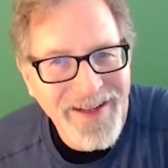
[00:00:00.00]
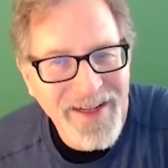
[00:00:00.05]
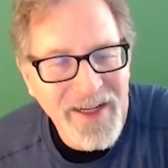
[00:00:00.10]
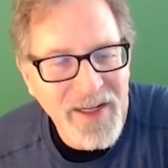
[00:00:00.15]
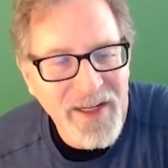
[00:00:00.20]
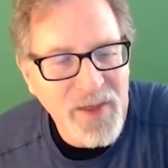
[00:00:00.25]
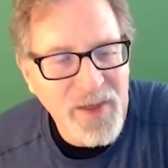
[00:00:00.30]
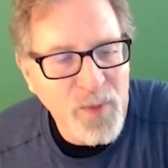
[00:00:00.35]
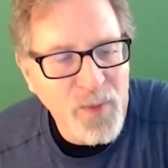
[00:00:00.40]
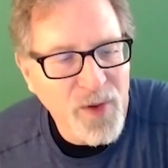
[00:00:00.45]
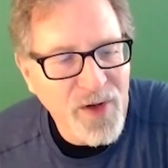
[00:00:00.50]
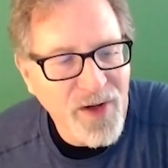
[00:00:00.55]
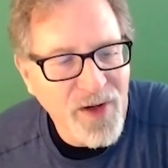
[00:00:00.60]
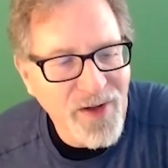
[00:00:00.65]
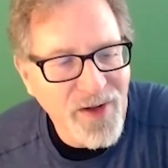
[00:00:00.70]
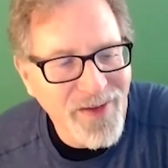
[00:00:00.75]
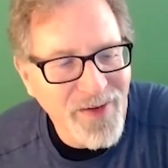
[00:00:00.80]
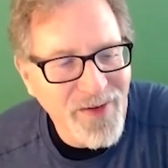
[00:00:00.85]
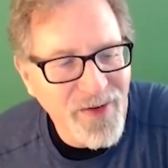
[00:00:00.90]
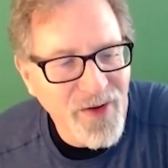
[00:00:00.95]
and to work
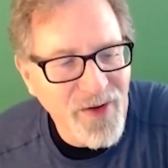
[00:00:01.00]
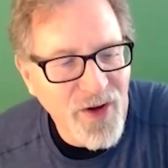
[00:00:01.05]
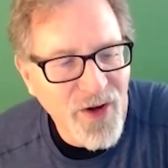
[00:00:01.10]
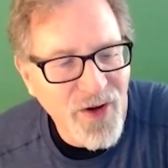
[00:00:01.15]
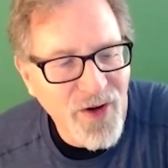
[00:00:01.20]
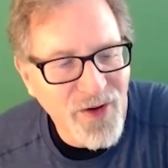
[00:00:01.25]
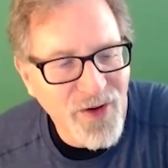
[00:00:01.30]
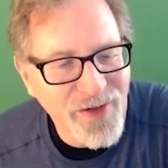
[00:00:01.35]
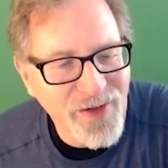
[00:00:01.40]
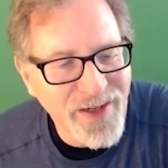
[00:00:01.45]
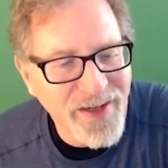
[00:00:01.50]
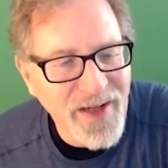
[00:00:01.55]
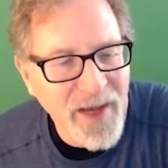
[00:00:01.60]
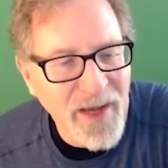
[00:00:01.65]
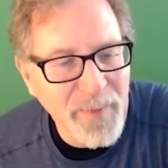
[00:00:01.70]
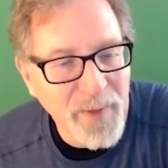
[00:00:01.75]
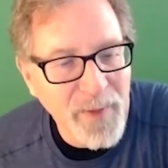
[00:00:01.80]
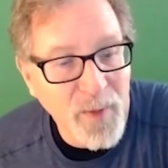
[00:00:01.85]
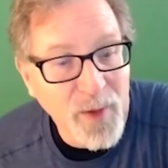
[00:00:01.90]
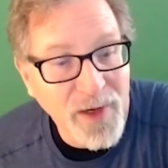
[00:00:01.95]
on their own and
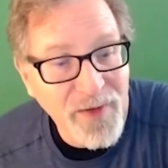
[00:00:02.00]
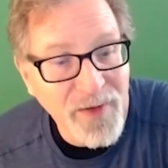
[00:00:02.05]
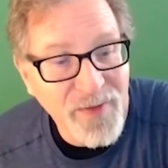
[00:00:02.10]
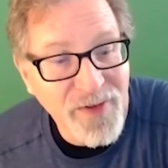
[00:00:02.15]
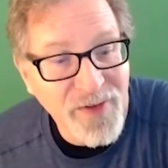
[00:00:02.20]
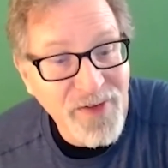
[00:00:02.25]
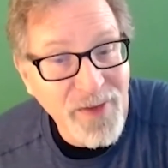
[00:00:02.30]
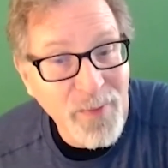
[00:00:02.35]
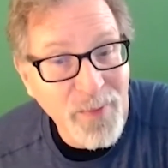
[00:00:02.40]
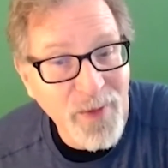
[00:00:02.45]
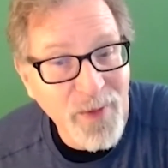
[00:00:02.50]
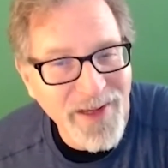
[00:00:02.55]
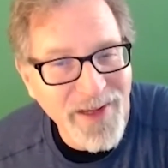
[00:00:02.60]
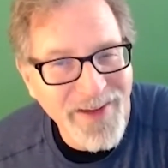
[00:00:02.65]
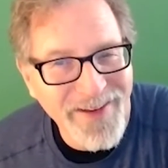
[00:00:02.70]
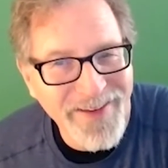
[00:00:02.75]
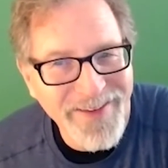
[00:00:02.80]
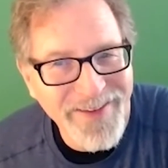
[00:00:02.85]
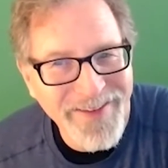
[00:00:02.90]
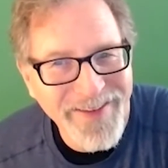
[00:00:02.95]
not be working for someone
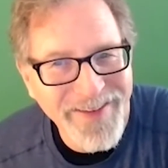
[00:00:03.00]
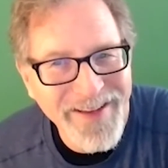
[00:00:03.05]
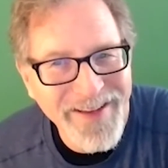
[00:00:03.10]
else,